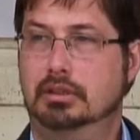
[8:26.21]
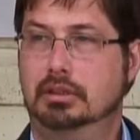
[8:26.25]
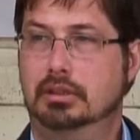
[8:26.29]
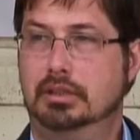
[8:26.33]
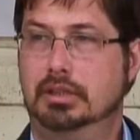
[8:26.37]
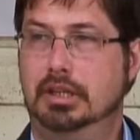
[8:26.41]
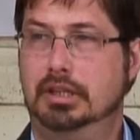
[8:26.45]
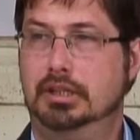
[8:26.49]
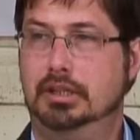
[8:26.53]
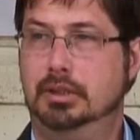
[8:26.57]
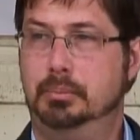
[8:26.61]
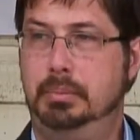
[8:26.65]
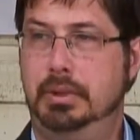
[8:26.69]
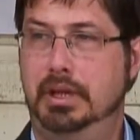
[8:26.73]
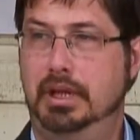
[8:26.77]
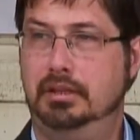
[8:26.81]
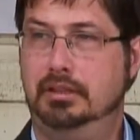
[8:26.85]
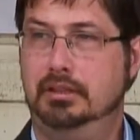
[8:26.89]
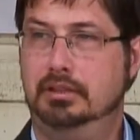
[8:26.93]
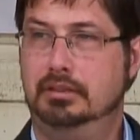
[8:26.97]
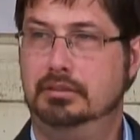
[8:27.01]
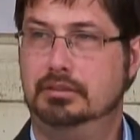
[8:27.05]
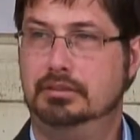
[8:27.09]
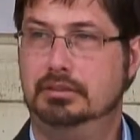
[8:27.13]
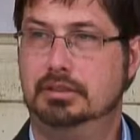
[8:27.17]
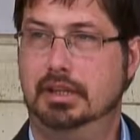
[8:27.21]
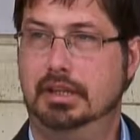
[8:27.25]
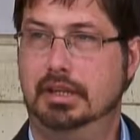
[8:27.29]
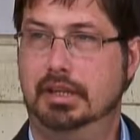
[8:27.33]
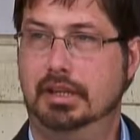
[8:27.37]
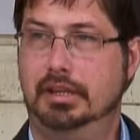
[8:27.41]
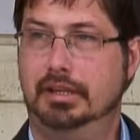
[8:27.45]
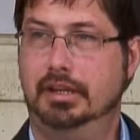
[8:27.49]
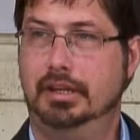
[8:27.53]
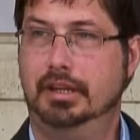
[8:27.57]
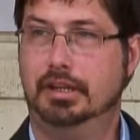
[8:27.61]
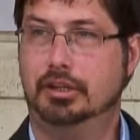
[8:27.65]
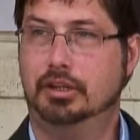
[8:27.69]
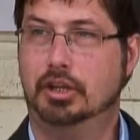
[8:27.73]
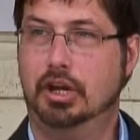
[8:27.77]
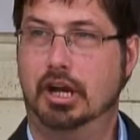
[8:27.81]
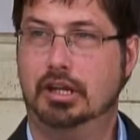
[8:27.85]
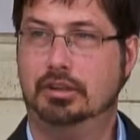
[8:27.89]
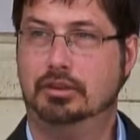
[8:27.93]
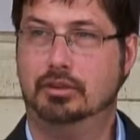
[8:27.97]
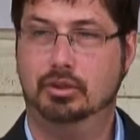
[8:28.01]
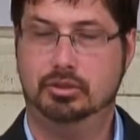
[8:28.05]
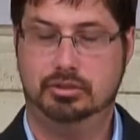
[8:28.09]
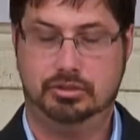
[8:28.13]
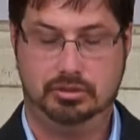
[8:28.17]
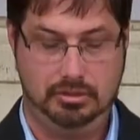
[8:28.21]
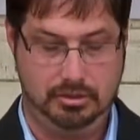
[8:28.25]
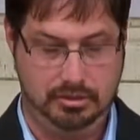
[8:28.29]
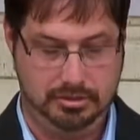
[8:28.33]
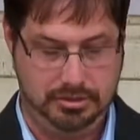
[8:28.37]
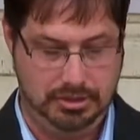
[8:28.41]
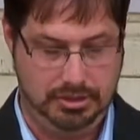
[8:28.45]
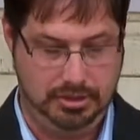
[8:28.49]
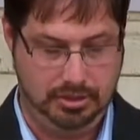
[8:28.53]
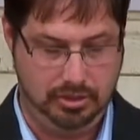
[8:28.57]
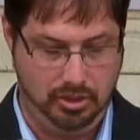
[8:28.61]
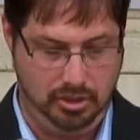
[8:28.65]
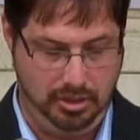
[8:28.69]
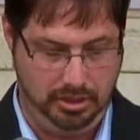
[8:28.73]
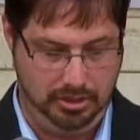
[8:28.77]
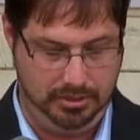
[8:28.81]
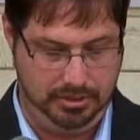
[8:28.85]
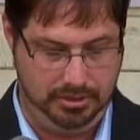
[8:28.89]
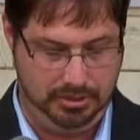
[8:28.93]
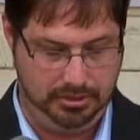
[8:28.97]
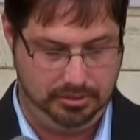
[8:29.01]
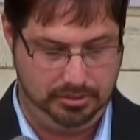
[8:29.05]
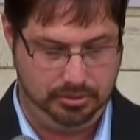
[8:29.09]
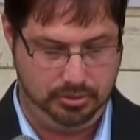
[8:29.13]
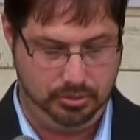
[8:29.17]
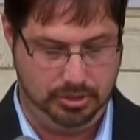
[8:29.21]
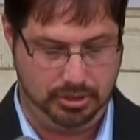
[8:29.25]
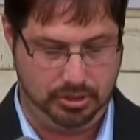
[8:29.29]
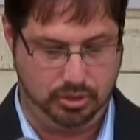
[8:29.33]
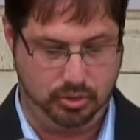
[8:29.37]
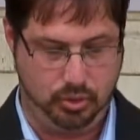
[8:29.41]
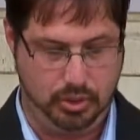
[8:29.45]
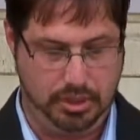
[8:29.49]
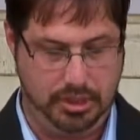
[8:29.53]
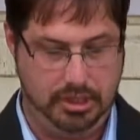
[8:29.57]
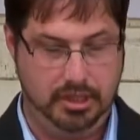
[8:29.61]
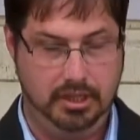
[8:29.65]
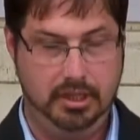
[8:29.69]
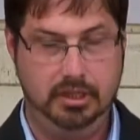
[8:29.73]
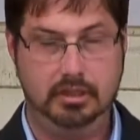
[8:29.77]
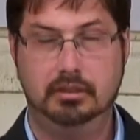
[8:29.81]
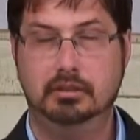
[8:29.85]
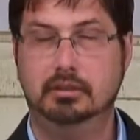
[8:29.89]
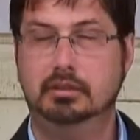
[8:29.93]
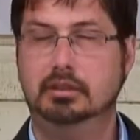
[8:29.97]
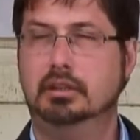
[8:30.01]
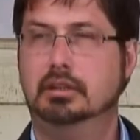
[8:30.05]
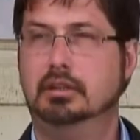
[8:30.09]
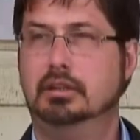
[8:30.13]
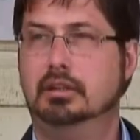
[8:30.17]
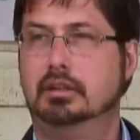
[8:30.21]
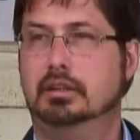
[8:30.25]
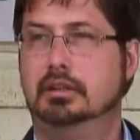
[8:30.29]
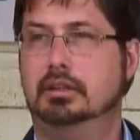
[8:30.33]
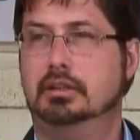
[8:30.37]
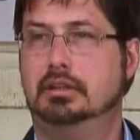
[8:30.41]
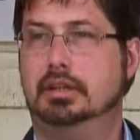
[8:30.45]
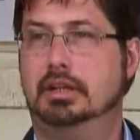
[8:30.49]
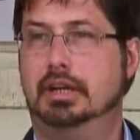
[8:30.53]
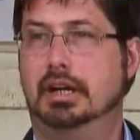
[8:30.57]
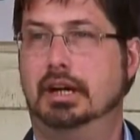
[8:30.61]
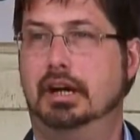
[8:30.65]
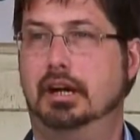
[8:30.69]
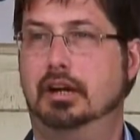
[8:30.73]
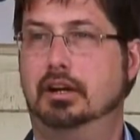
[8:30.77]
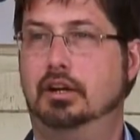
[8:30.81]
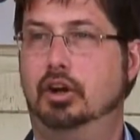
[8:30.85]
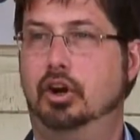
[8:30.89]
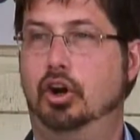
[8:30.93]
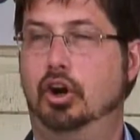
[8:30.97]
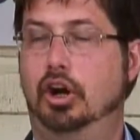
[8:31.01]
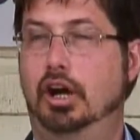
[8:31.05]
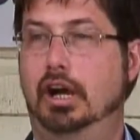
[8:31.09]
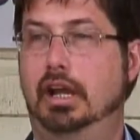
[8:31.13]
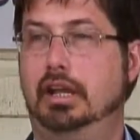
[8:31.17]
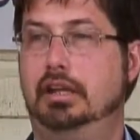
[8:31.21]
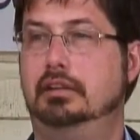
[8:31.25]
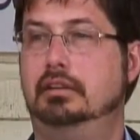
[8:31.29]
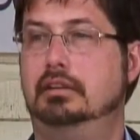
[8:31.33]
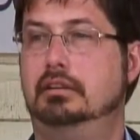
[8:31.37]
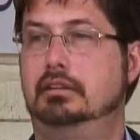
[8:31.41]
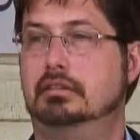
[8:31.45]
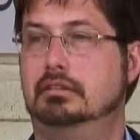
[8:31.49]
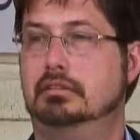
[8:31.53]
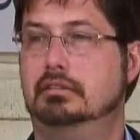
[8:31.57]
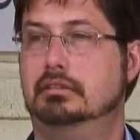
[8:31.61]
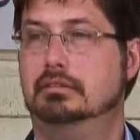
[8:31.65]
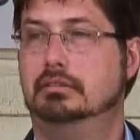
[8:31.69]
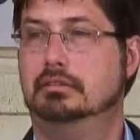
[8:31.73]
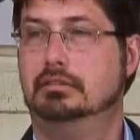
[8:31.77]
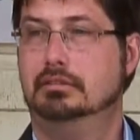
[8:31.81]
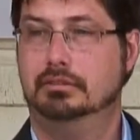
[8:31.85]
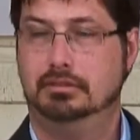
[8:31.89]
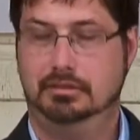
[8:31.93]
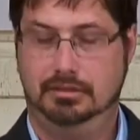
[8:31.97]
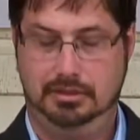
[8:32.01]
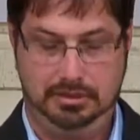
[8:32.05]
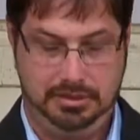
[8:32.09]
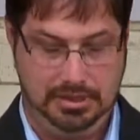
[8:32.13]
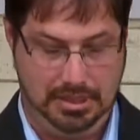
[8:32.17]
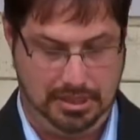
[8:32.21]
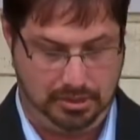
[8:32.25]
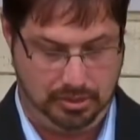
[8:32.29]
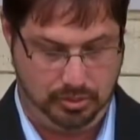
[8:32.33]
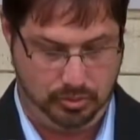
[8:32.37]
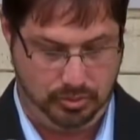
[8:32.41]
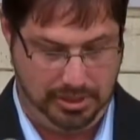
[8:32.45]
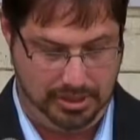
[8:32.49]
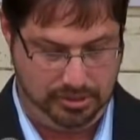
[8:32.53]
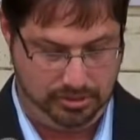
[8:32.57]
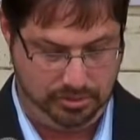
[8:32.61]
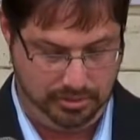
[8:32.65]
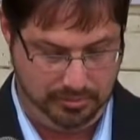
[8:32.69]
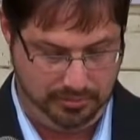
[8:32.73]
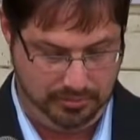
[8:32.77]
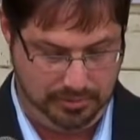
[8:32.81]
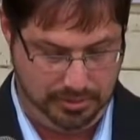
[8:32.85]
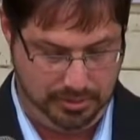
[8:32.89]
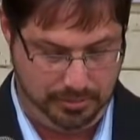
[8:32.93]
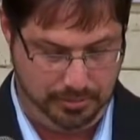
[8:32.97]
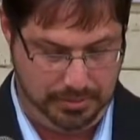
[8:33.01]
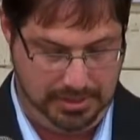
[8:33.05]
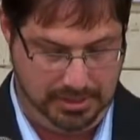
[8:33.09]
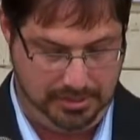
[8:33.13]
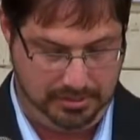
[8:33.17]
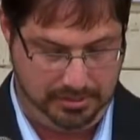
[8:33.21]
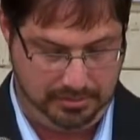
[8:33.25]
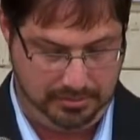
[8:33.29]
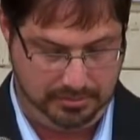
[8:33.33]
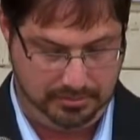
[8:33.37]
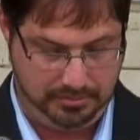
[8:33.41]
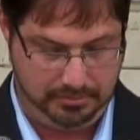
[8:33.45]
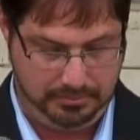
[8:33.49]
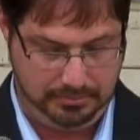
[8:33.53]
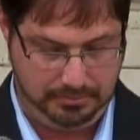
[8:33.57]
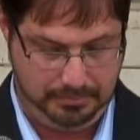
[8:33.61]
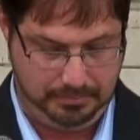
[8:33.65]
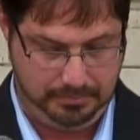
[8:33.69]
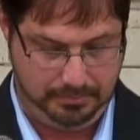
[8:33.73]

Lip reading: independence and got those 13 colonies to agree on the Declaration of Independence.